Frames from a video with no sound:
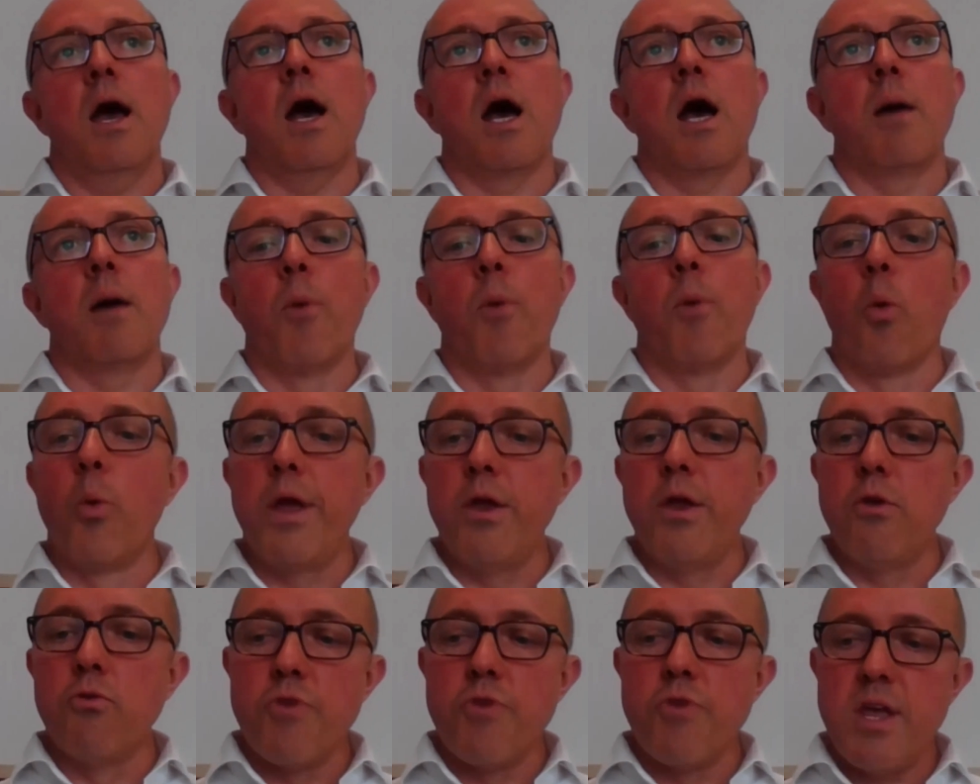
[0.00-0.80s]

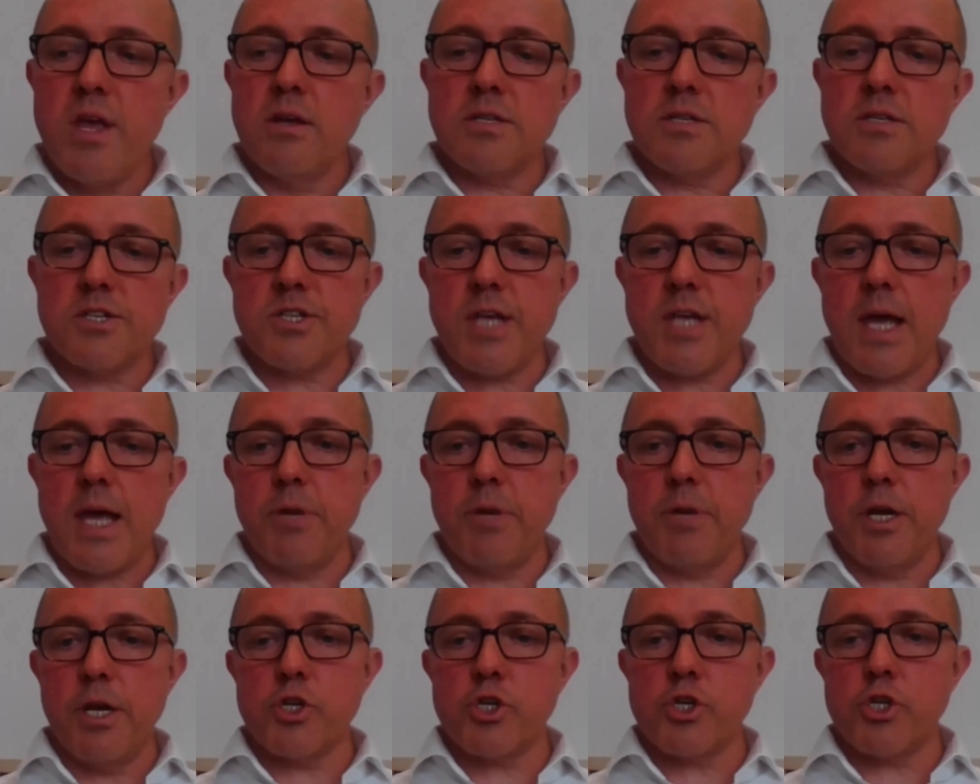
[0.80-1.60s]
We
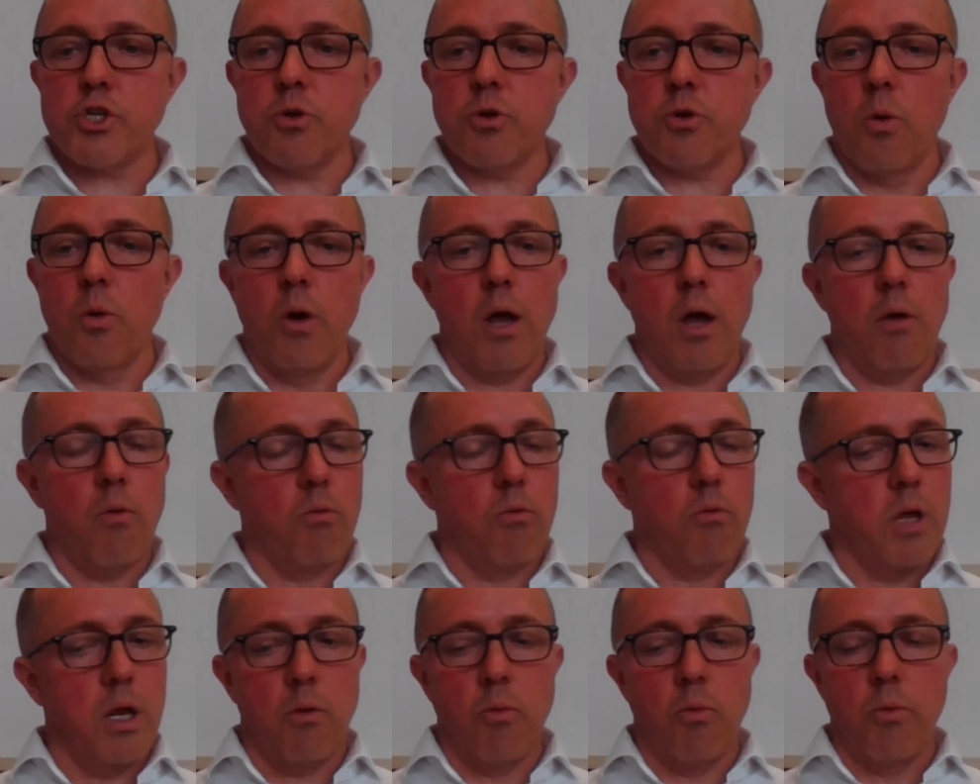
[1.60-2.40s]
reestablish,
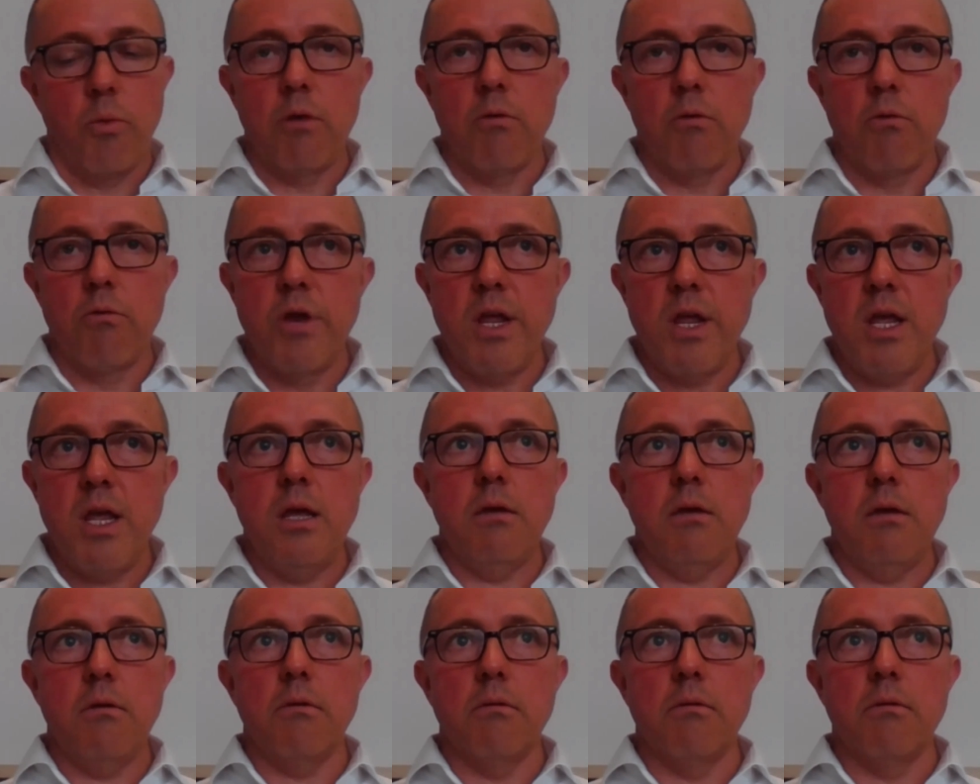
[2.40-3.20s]
we
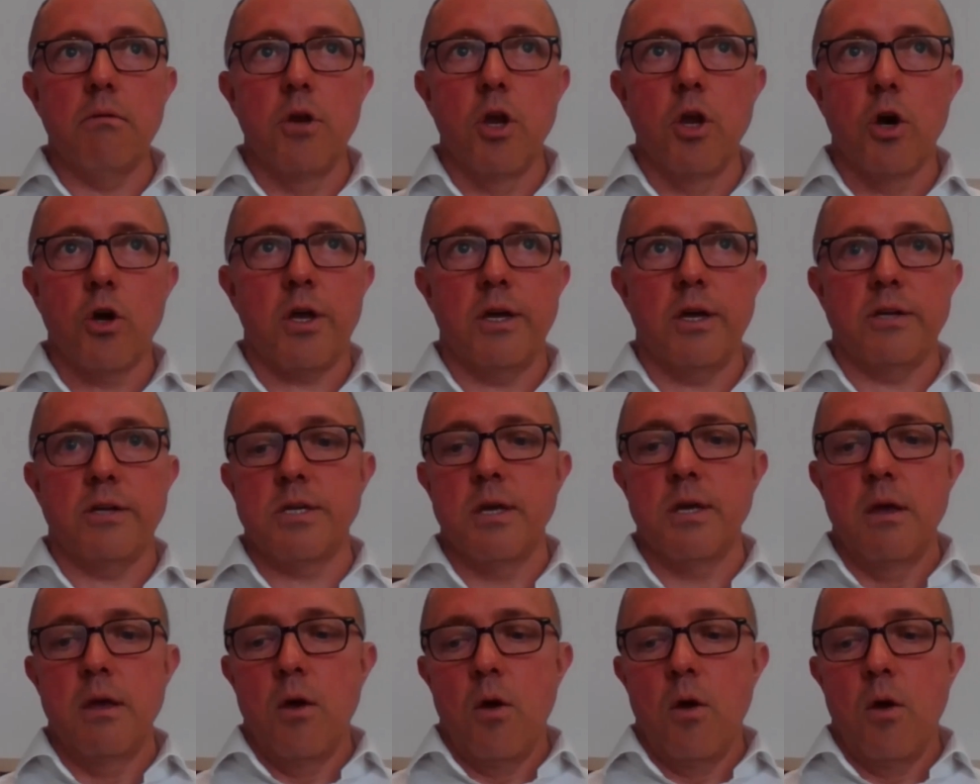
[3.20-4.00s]
re-look
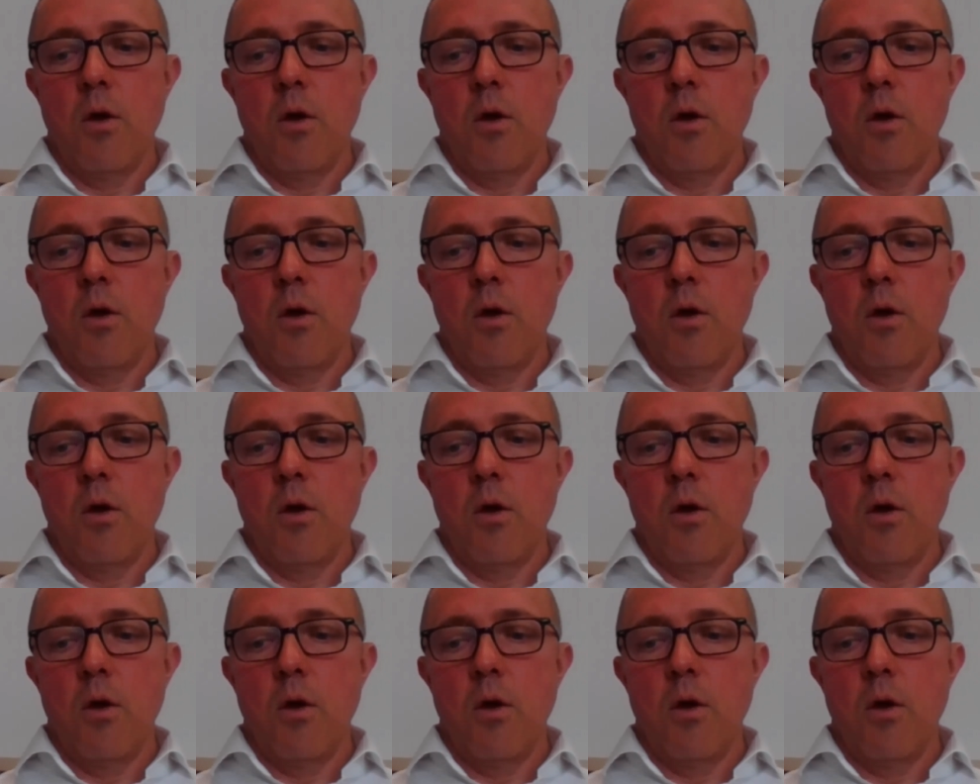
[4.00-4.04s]
at